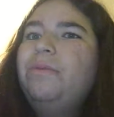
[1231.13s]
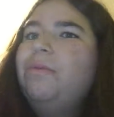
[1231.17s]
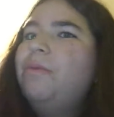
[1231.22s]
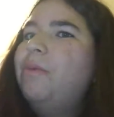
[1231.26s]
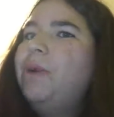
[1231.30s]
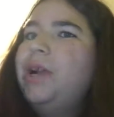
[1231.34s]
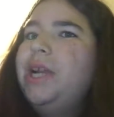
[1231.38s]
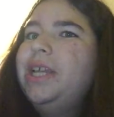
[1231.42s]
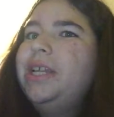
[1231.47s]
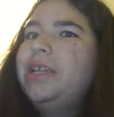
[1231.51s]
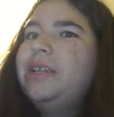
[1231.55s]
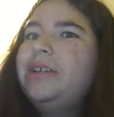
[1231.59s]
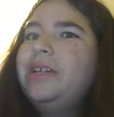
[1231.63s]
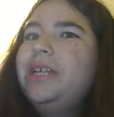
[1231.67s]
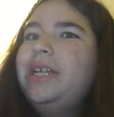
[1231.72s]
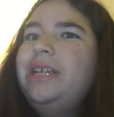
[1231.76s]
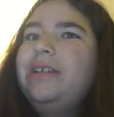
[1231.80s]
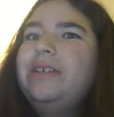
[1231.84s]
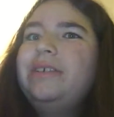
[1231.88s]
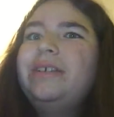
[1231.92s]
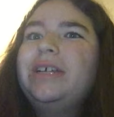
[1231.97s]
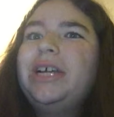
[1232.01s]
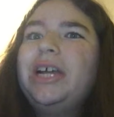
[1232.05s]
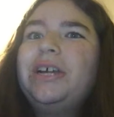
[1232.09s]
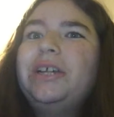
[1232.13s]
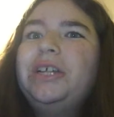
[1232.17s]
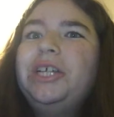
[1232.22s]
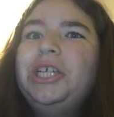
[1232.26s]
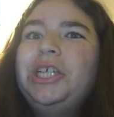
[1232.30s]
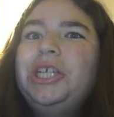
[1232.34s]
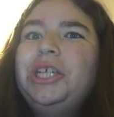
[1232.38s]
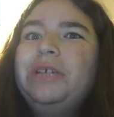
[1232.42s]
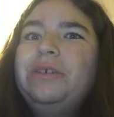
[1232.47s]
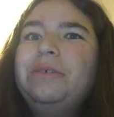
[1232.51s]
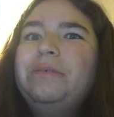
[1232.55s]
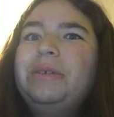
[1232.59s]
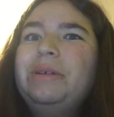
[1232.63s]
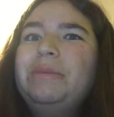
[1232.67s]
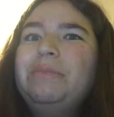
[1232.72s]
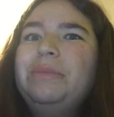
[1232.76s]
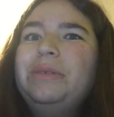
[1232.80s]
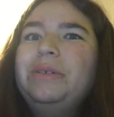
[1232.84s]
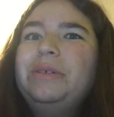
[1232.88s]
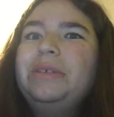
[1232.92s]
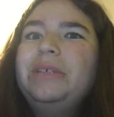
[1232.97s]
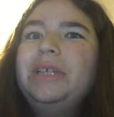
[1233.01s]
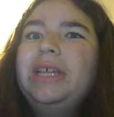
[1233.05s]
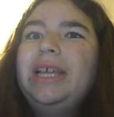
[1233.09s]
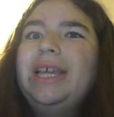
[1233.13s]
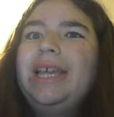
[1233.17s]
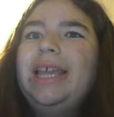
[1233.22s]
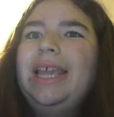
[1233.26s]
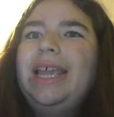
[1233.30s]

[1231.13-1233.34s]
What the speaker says: What is her deal? How does she know Rumple?